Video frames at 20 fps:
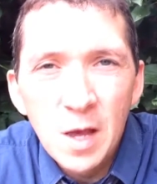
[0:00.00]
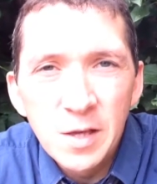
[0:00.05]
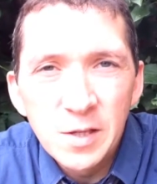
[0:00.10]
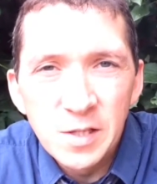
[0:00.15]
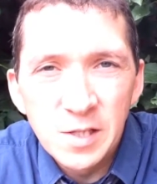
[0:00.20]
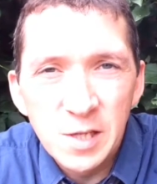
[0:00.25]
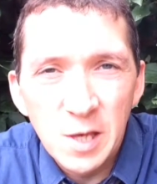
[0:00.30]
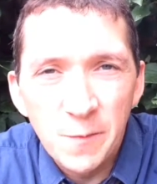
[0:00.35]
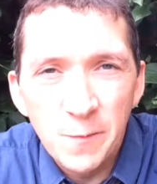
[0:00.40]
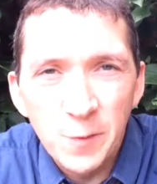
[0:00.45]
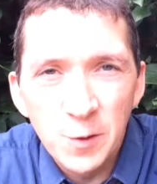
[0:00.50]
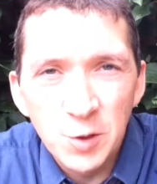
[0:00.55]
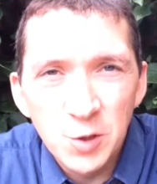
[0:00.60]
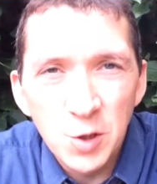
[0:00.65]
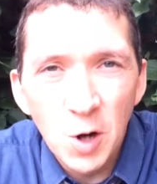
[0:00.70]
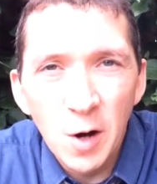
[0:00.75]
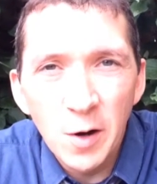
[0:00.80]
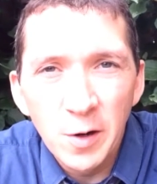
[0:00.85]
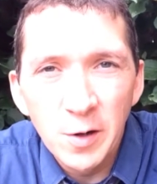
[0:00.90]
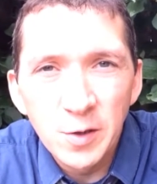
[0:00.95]
You see, for
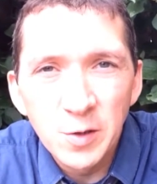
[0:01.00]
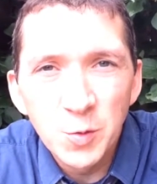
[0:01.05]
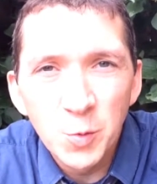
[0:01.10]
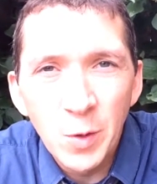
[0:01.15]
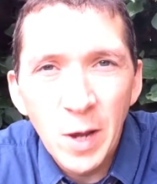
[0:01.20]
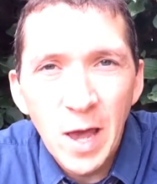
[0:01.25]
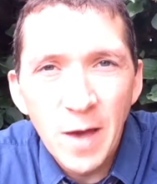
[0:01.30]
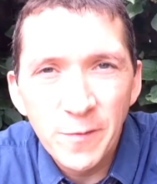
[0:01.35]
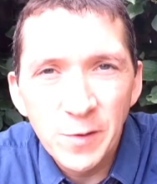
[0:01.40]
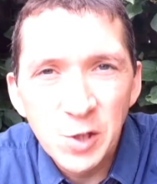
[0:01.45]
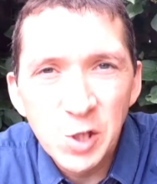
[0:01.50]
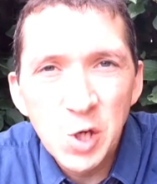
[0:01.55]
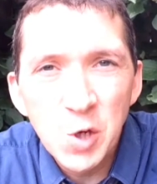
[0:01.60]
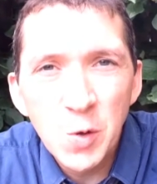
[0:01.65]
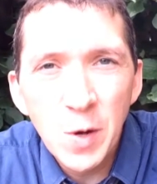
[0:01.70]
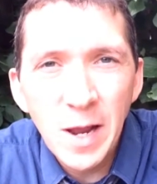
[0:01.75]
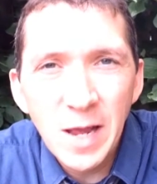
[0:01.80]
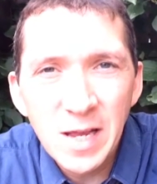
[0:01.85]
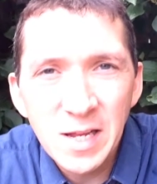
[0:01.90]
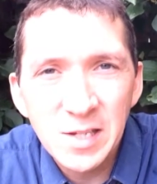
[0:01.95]
starters, we have a
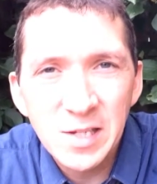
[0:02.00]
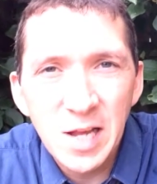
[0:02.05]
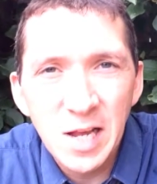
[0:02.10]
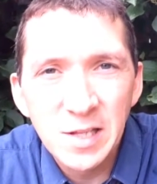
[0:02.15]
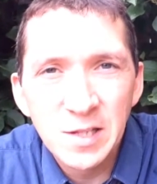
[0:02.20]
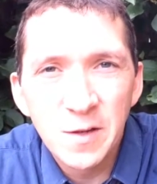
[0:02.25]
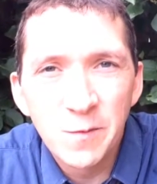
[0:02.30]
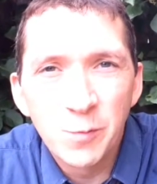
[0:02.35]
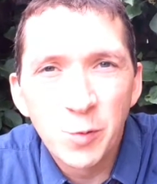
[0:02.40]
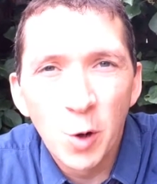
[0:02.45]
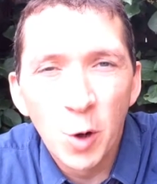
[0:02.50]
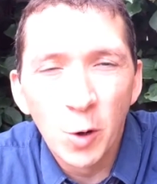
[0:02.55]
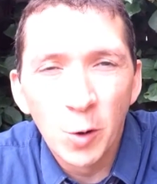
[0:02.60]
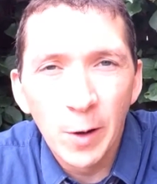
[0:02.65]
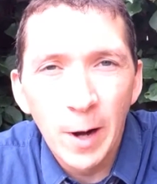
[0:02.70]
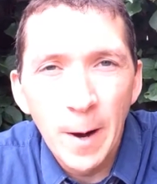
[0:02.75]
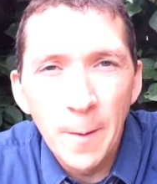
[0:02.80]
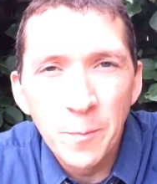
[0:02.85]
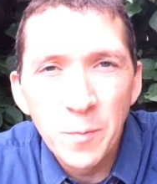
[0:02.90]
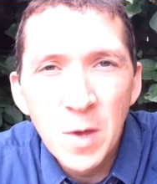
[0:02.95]
2-day intensive
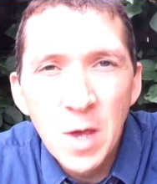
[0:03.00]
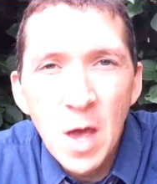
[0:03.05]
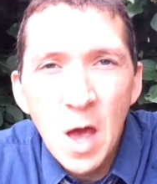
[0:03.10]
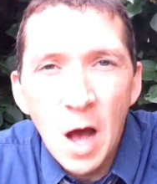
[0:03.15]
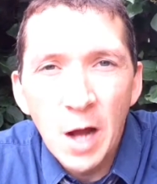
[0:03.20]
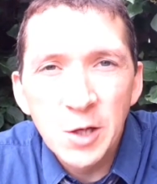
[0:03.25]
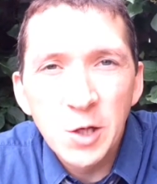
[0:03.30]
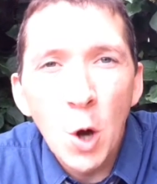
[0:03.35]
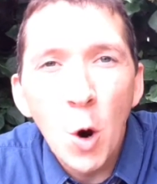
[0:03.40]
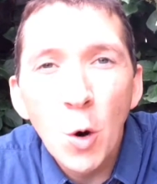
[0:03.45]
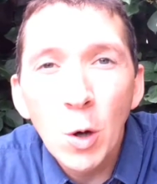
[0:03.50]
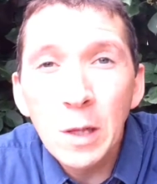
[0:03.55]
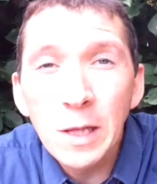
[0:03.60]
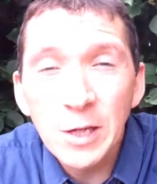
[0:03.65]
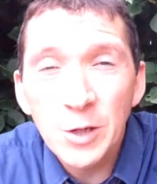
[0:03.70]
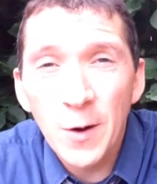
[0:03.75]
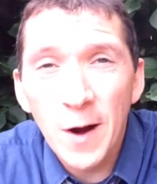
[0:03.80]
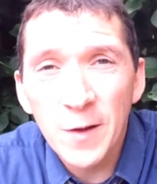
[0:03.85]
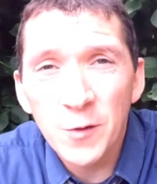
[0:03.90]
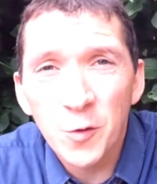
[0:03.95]
program, a totally
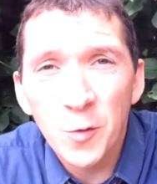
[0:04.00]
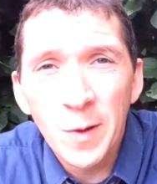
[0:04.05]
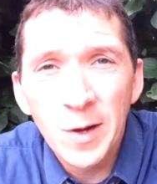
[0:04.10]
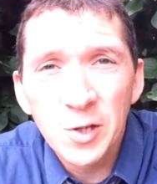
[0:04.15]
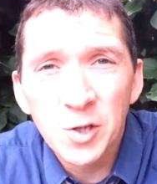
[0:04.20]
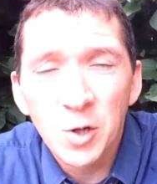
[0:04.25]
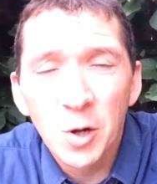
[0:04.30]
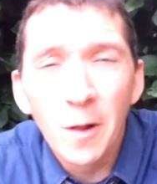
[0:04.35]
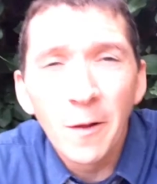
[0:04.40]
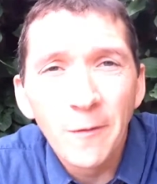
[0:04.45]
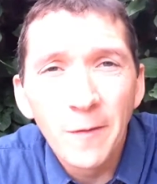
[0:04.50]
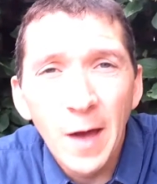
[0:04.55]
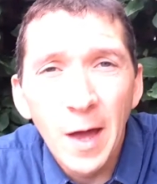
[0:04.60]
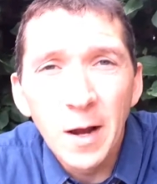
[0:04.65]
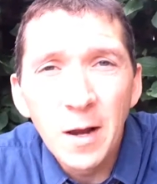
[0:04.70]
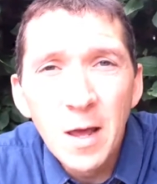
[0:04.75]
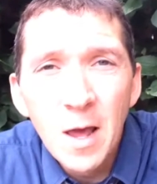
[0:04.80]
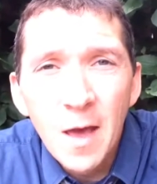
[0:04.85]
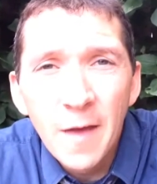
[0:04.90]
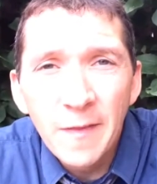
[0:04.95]
transformational
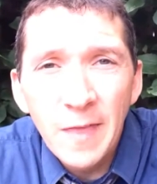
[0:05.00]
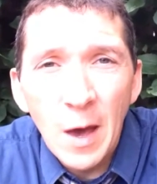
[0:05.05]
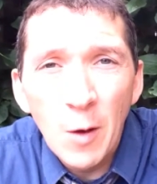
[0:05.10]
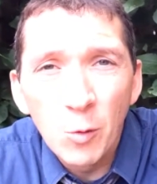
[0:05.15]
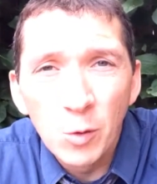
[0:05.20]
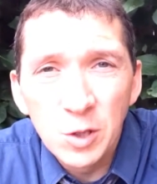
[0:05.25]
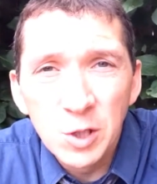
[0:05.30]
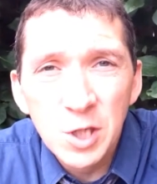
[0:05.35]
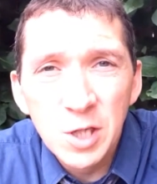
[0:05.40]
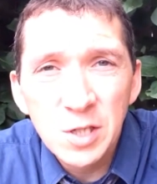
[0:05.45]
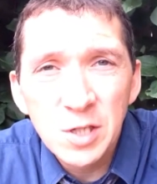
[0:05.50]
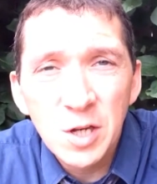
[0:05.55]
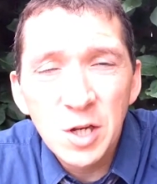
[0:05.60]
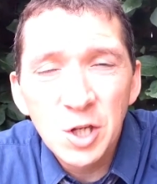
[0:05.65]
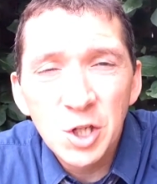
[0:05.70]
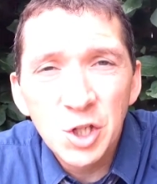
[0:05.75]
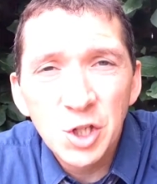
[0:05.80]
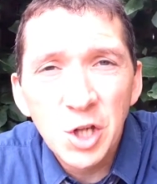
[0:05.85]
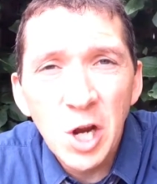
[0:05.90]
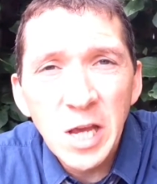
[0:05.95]
event that will just
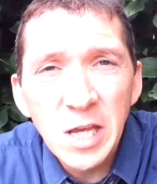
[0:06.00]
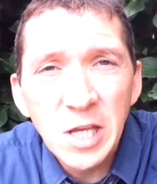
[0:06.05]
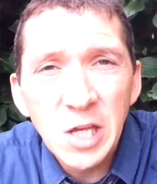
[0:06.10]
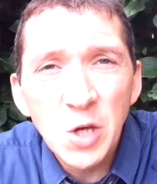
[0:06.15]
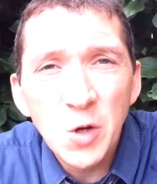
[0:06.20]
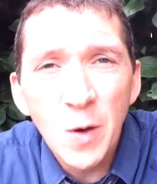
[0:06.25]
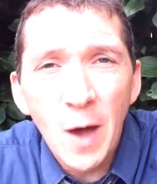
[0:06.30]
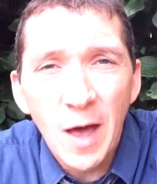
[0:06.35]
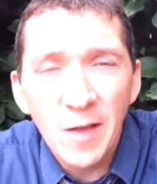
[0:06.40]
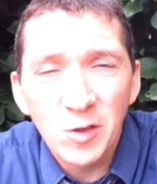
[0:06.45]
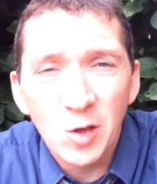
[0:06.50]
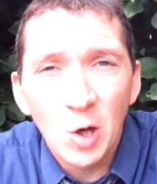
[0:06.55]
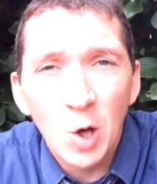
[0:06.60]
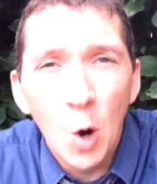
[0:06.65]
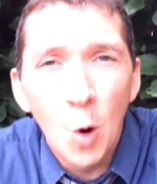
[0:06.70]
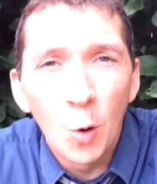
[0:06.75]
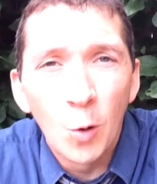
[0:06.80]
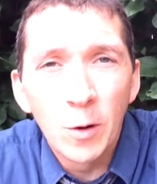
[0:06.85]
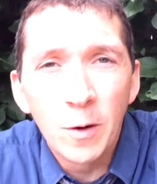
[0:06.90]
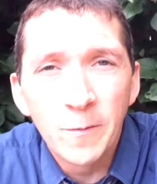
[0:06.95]
shake you at the
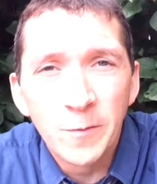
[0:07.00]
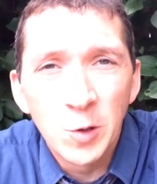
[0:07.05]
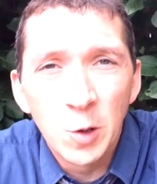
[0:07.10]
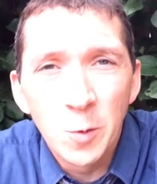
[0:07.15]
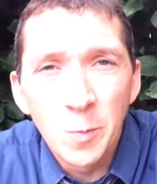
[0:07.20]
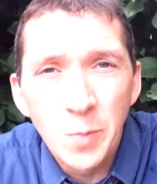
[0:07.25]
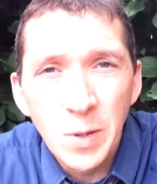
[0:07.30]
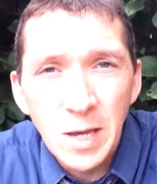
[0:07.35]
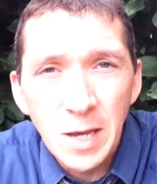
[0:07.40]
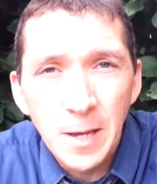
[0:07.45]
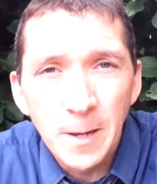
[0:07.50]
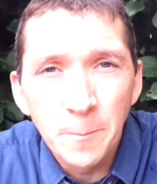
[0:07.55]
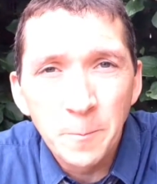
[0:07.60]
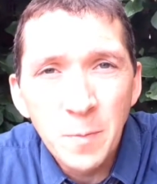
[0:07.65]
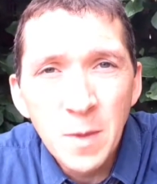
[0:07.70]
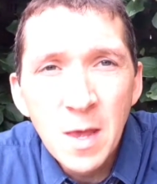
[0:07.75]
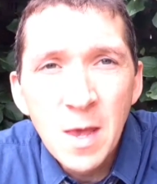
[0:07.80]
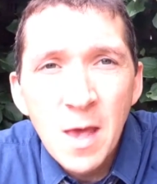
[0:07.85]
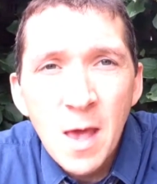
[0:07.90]
core of your being,